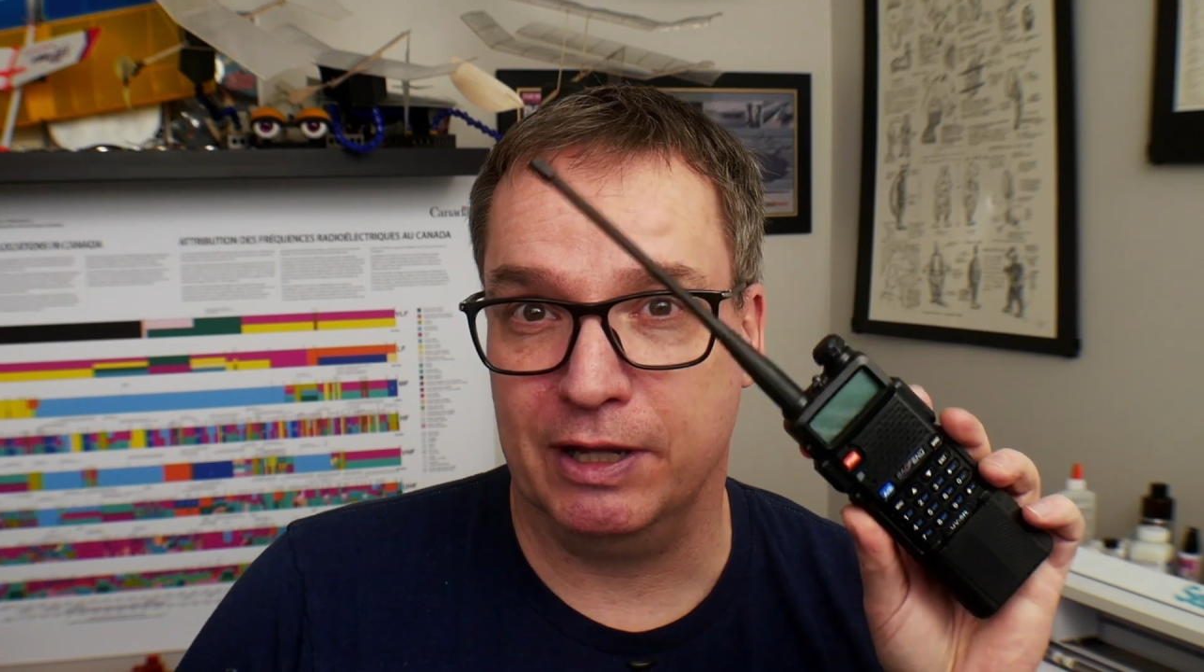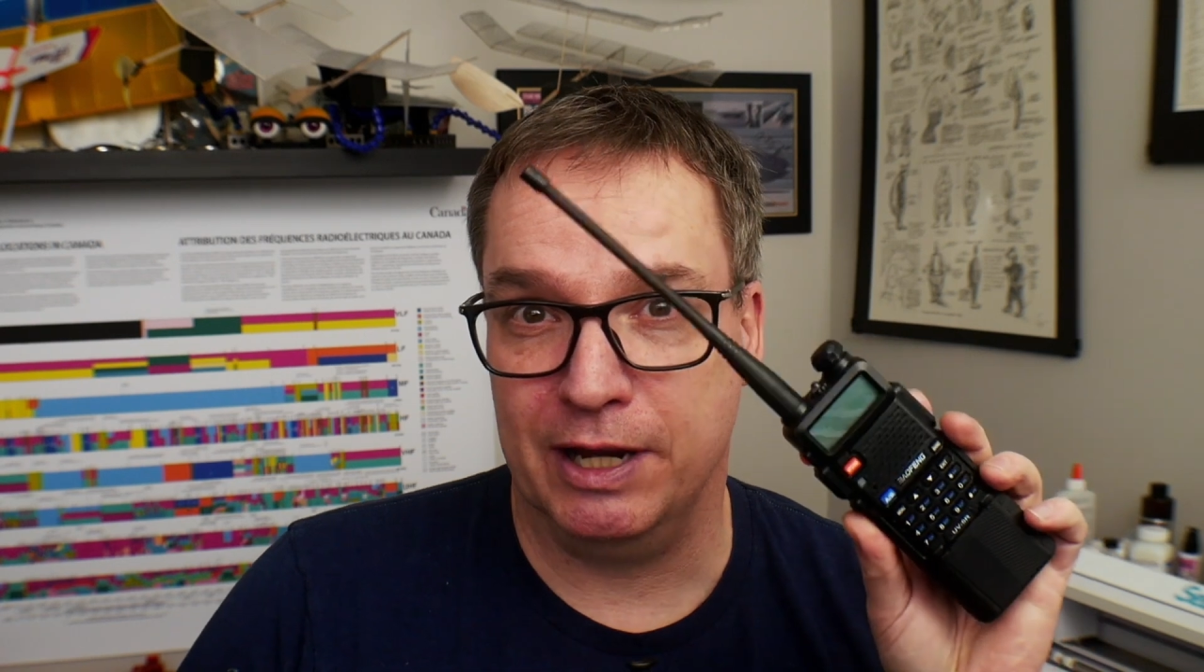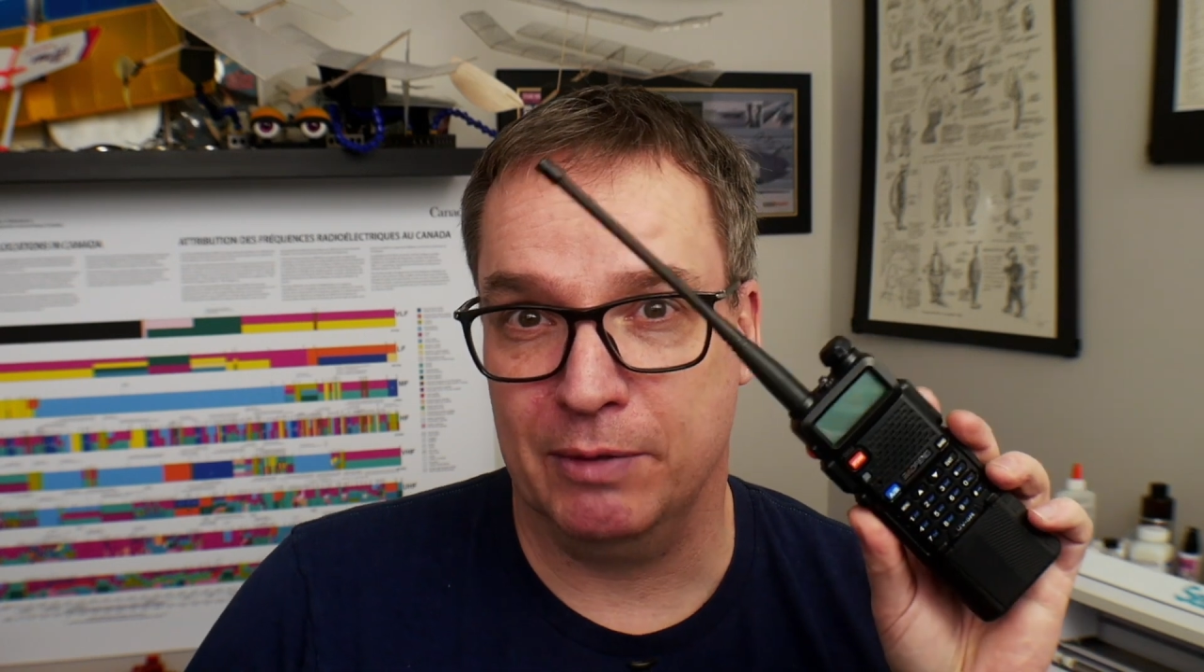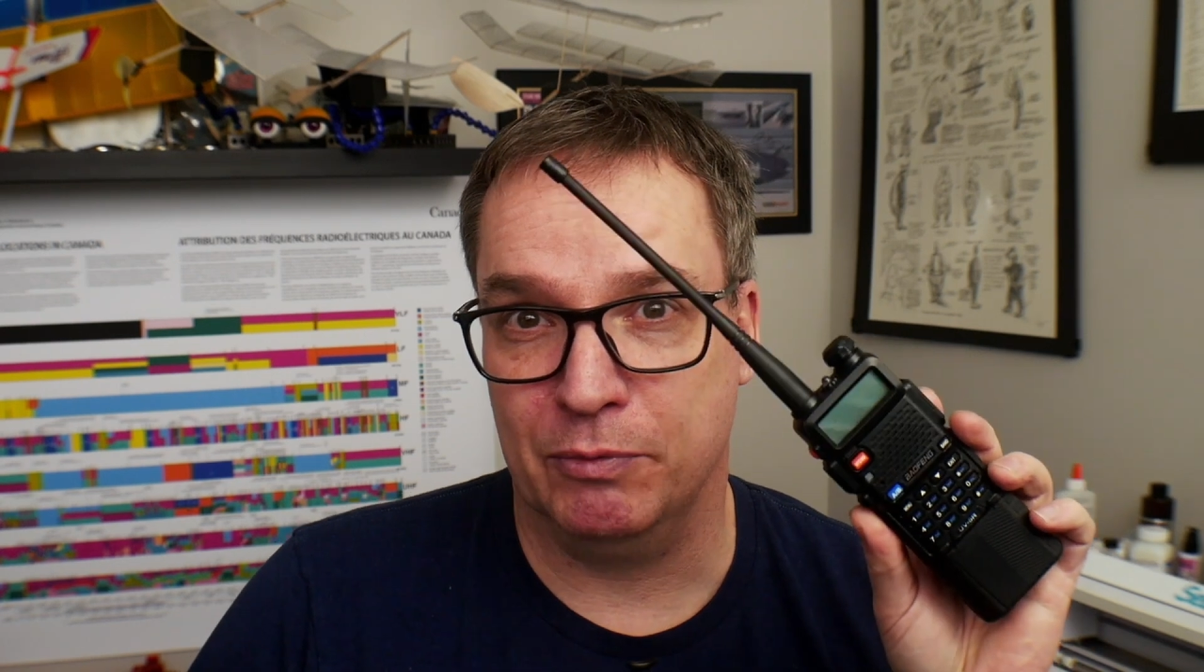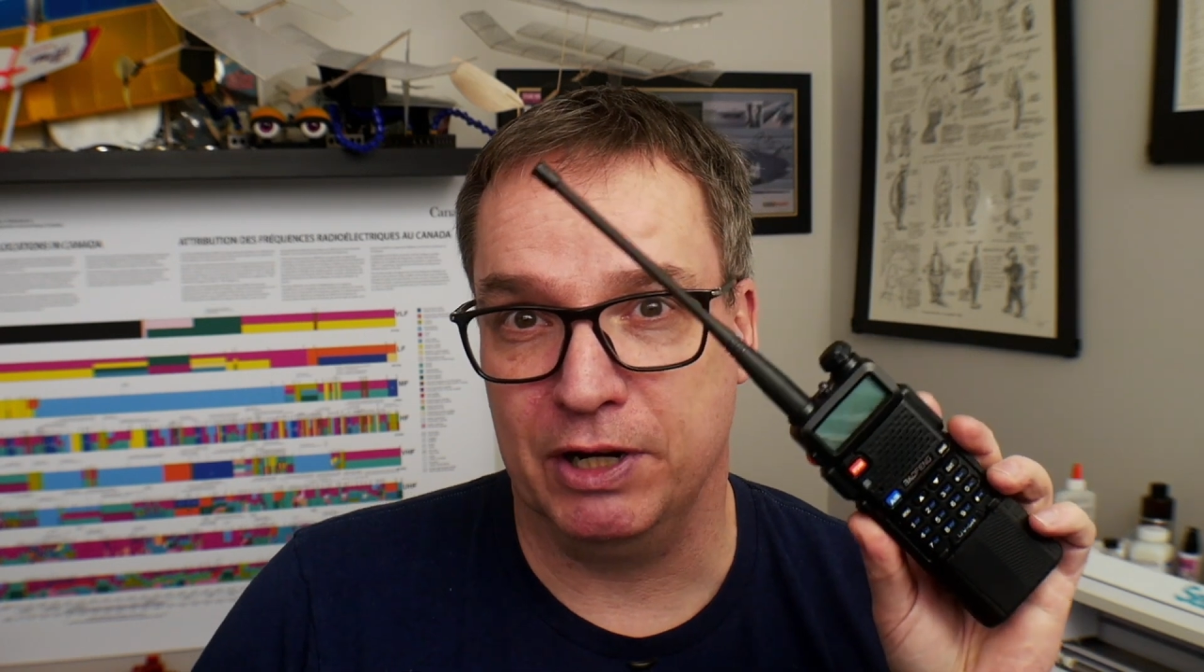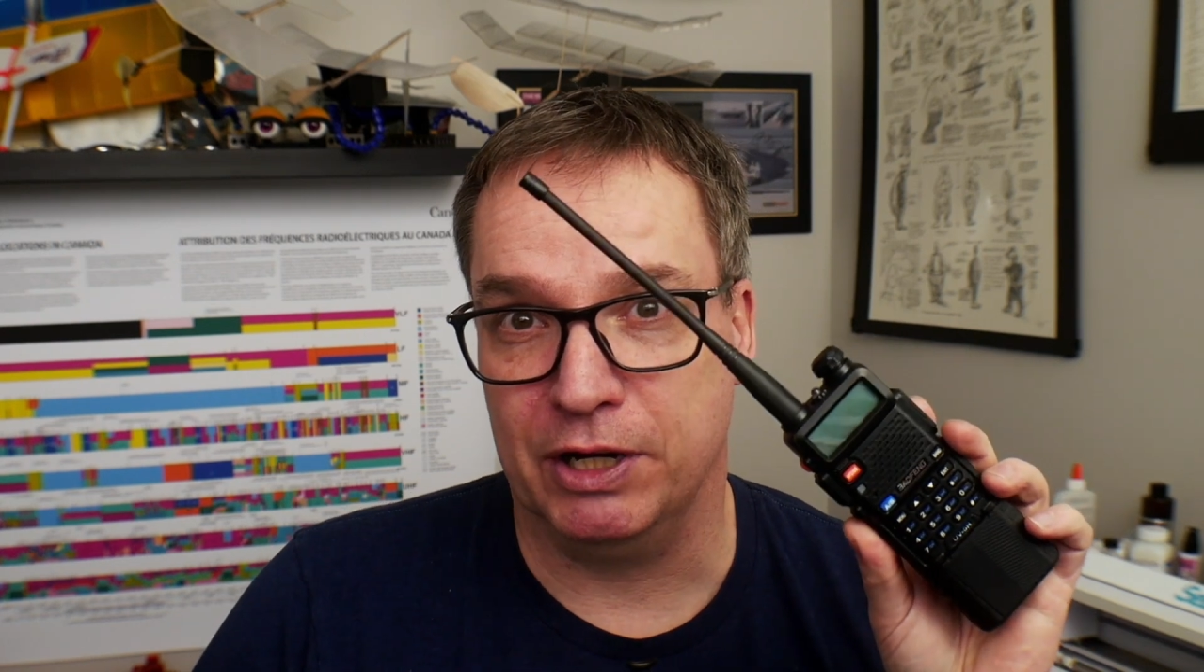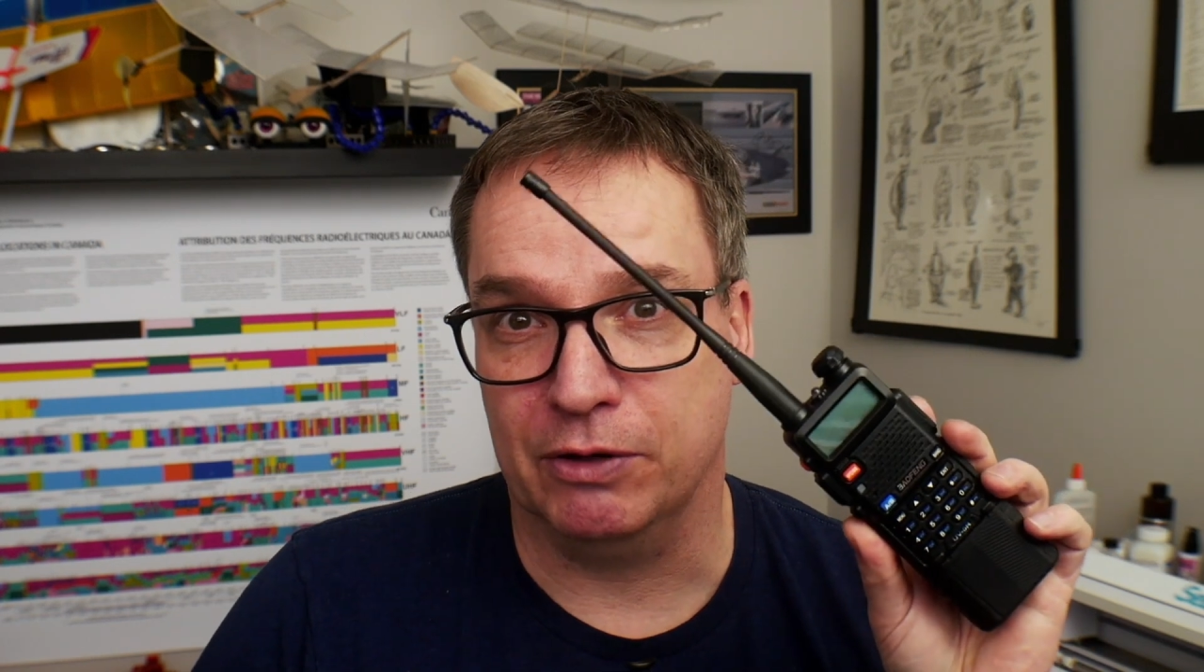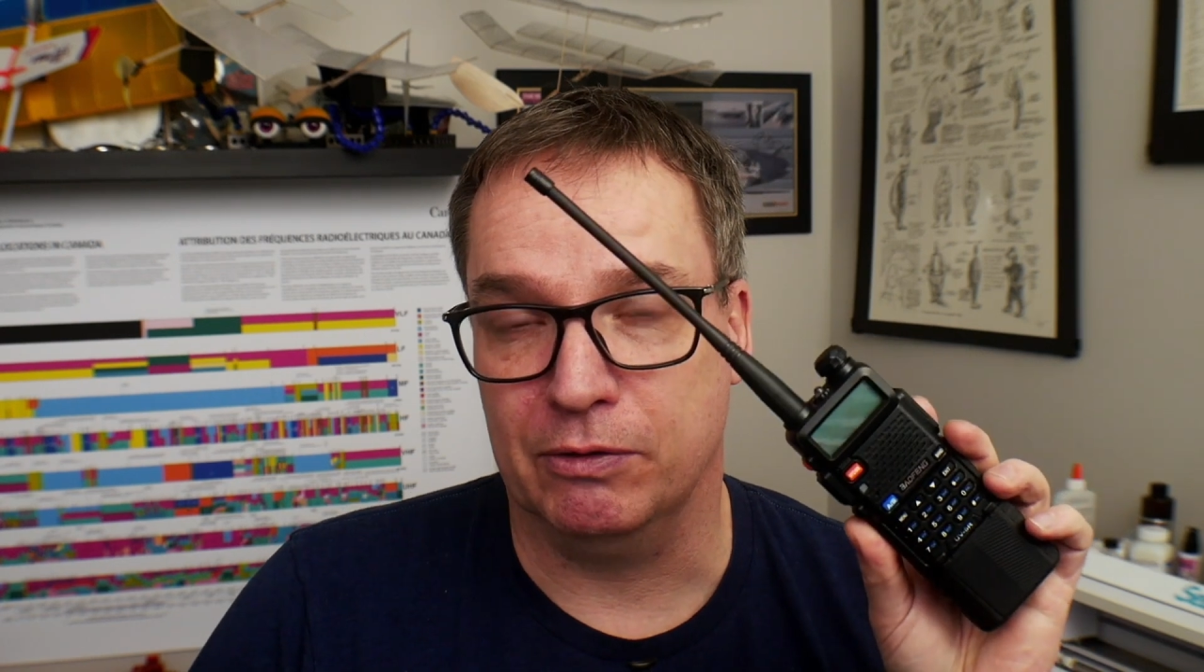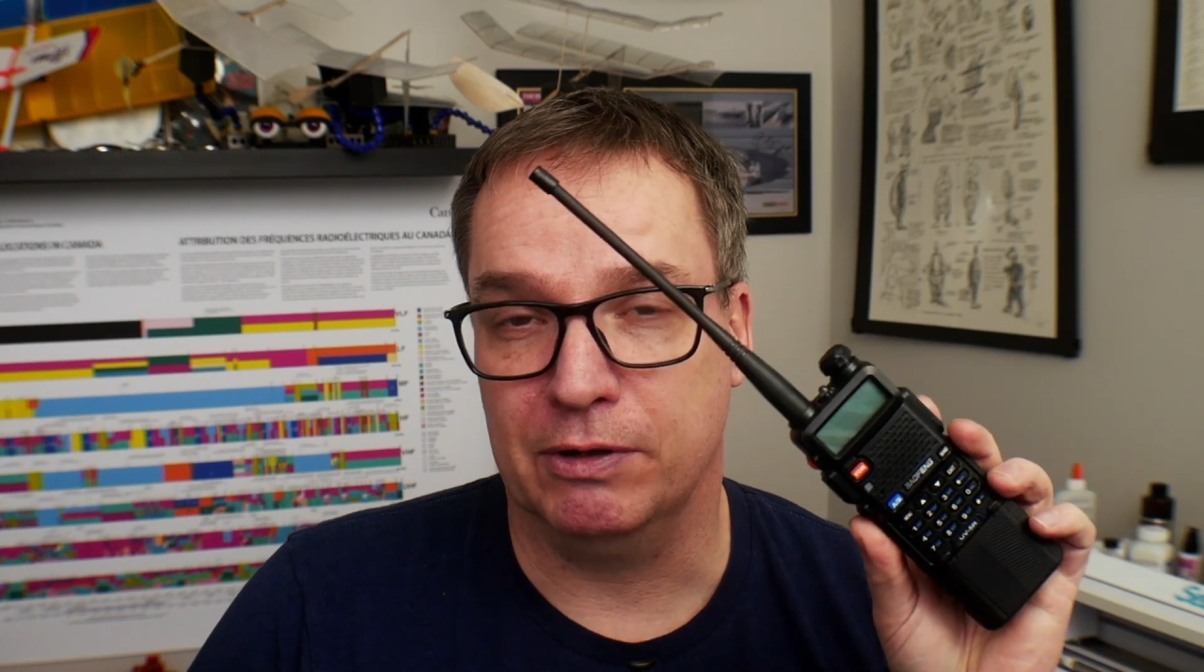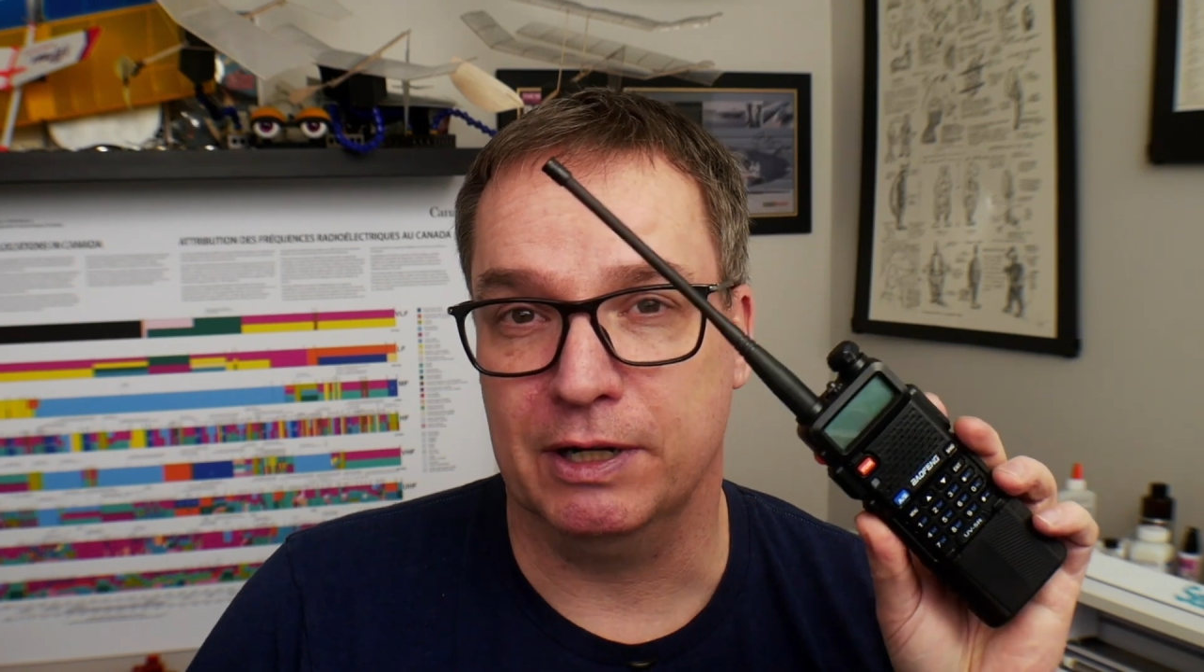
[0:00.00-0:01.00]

a ham radio